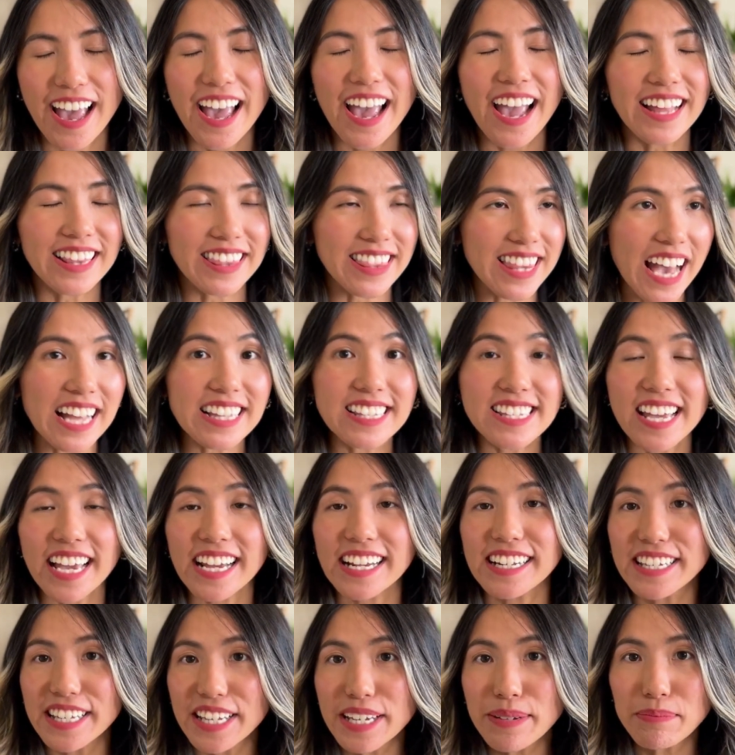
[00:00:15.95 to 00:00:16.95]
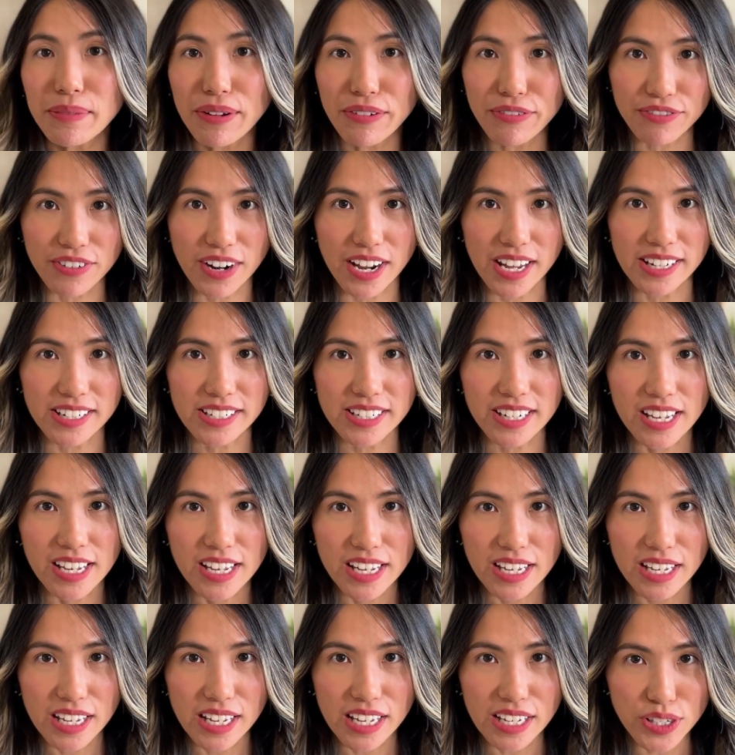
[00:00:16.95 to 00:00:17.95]
And that technique, my friend,
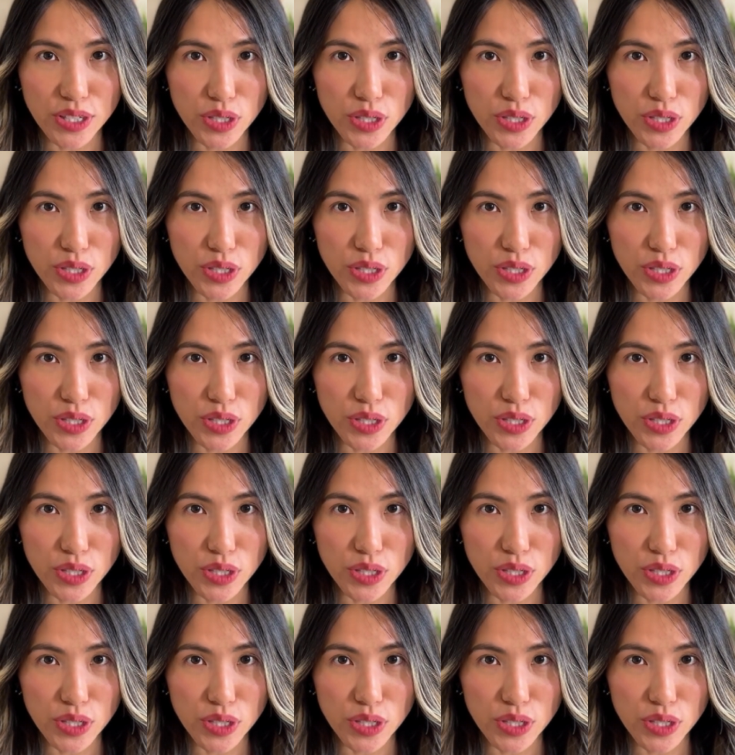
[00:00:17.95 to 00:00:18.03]
is